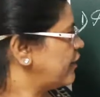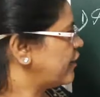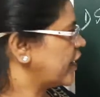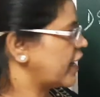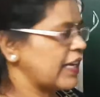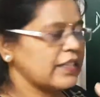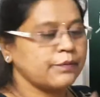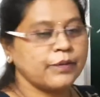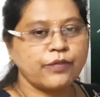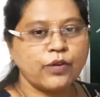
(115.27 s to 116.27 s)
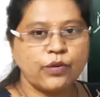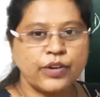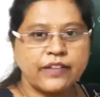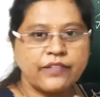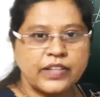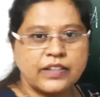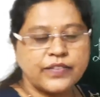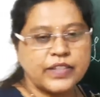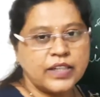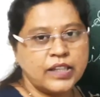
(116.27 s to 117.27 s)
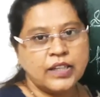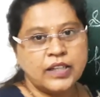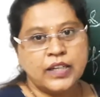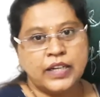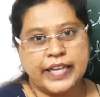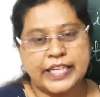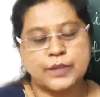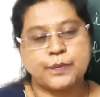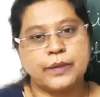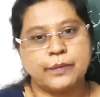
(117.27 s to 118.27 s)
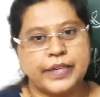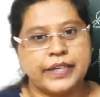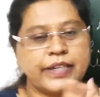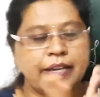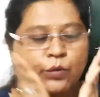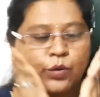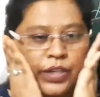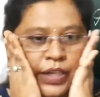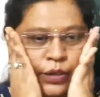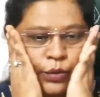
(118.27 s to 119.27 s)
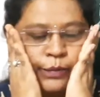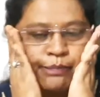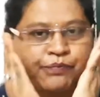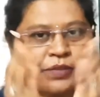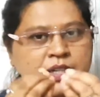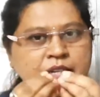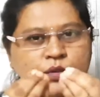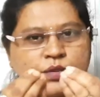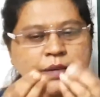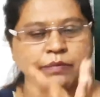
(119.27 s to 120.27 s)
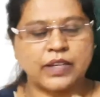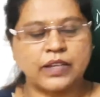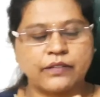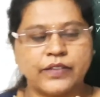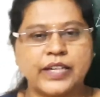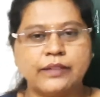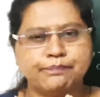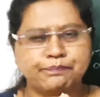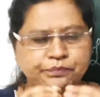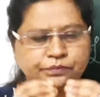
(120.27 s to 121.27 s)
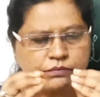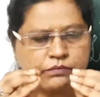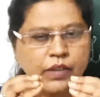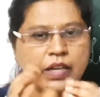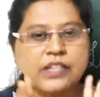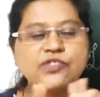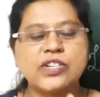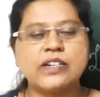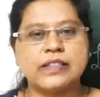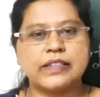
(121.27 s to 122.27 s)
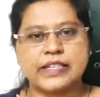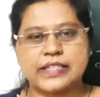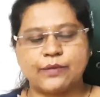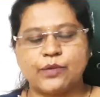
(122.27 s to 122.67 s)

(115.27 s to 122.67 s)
Lifting eyes. Before going further for the experiment, I wanted to tell you something very in general things.